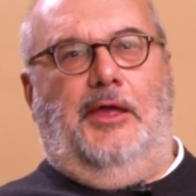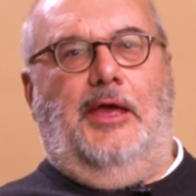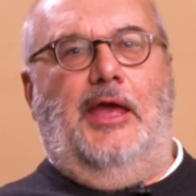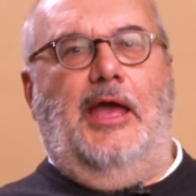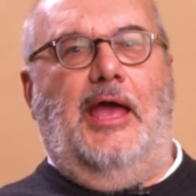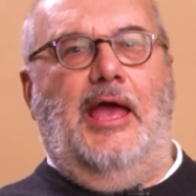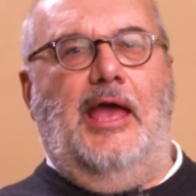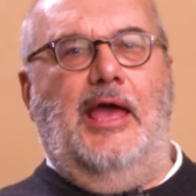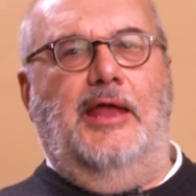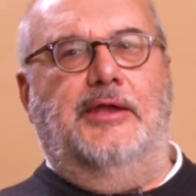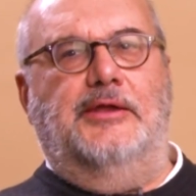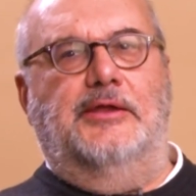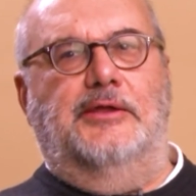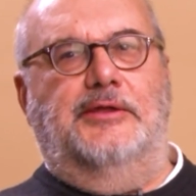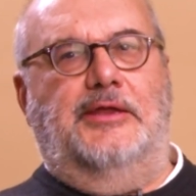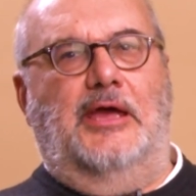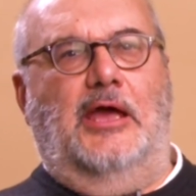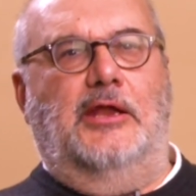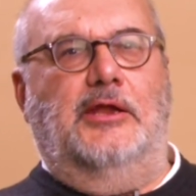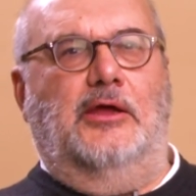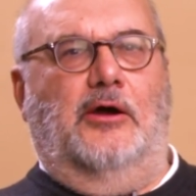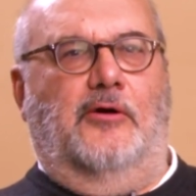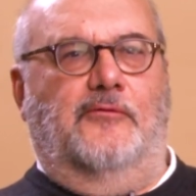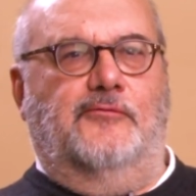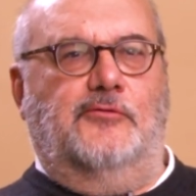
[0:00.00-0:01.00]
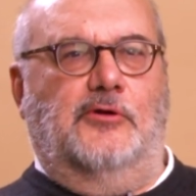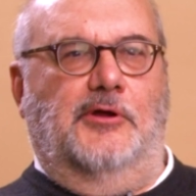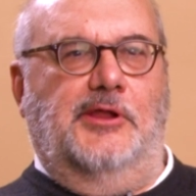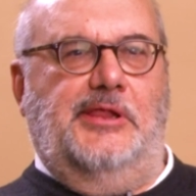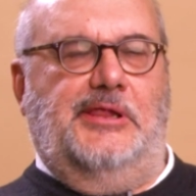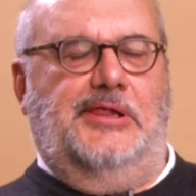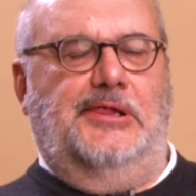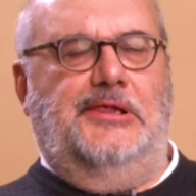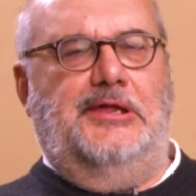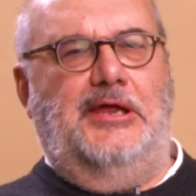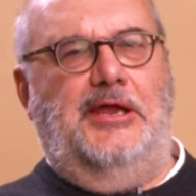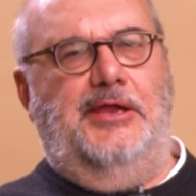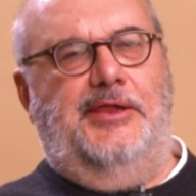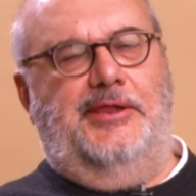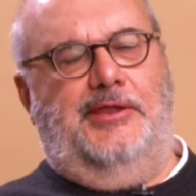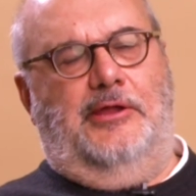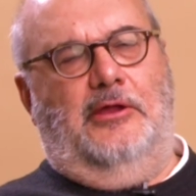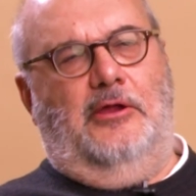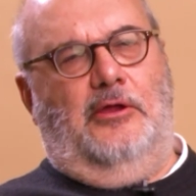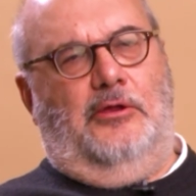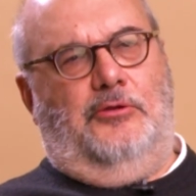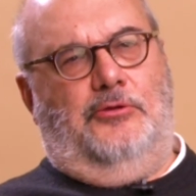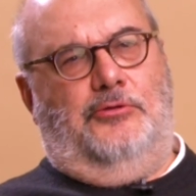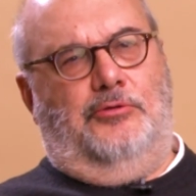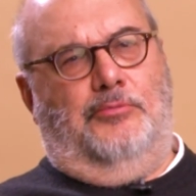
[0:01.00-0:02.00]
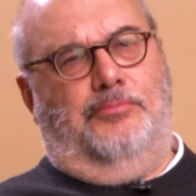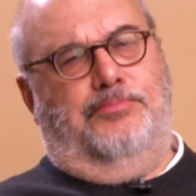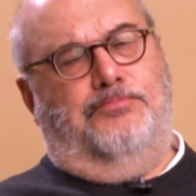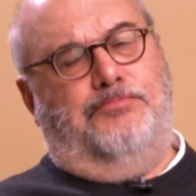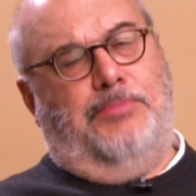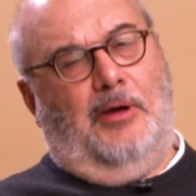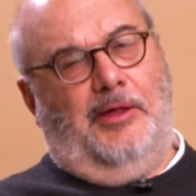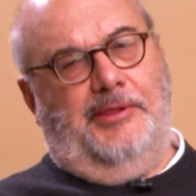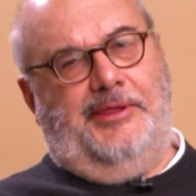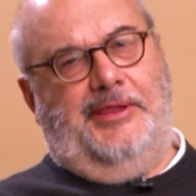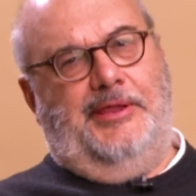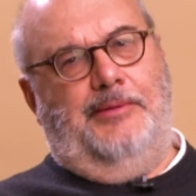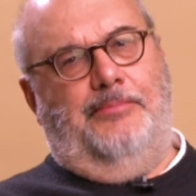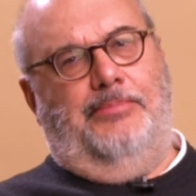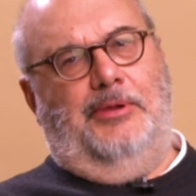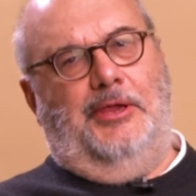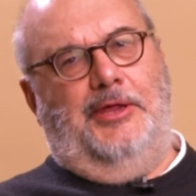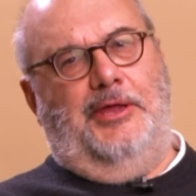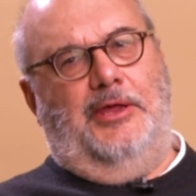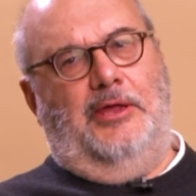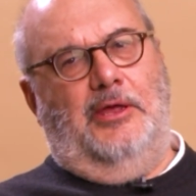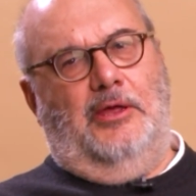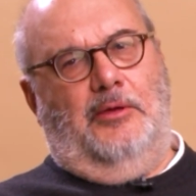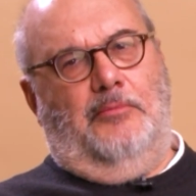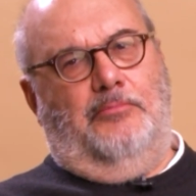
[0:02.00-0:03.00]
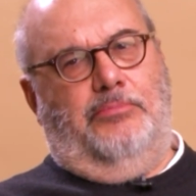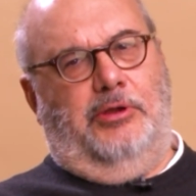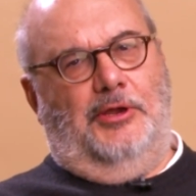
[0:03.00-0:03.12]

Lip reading: and then, of course, leads to possibly